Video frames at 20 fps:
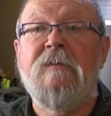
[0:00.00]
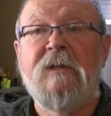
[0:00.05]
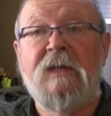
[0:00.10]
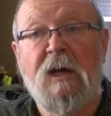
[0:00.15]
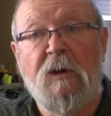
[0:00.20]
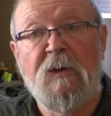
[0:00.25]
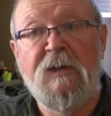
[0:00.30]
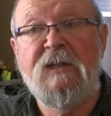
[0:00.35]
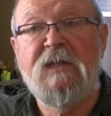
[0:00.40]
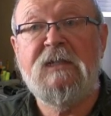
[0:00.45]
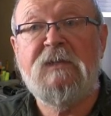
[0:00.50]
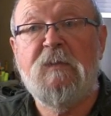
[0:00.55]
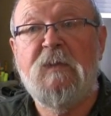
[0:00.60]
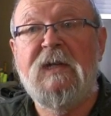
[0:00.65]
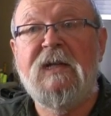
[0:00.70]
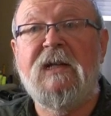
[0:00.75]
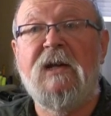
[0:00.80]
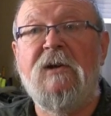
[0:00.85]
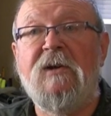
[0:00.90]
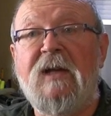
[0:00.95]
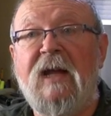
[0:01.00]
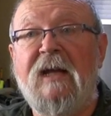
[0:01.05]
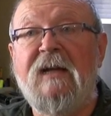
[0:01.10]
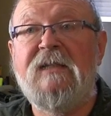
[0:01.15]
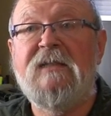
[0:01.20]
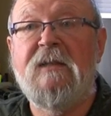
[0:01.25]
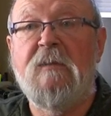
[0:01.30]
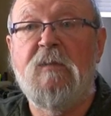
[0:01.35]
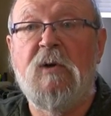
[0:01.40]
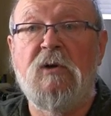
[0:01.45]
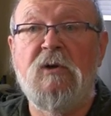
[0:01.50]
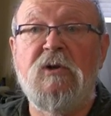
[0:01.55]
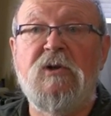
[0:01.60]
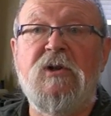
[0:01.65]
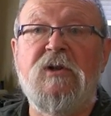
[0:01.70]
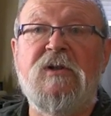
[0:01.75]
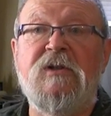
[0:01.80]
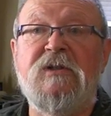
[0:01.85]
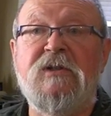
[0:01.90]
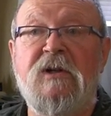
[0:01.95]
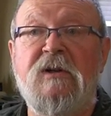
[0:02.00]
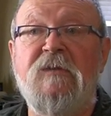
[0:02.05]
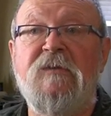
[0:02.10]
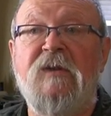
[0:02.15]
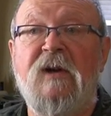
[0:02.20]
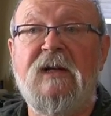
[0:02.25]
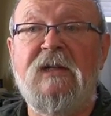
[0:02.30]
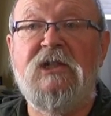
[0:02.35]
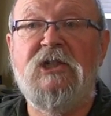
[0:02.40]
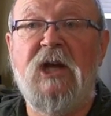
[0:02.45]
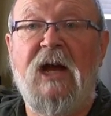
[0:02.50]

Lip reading: Now in this particular case, the boater took a certified